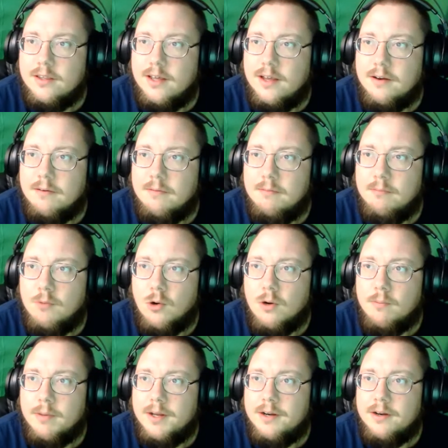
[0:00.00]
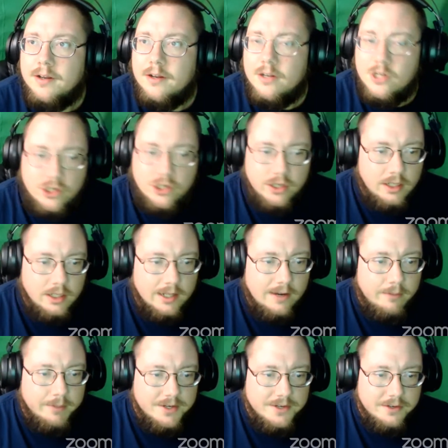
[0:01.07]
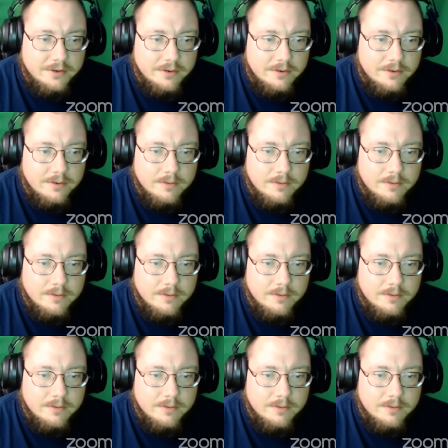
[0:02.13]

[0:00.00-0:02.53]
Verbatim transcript: that more button and it should allow yeah, me to.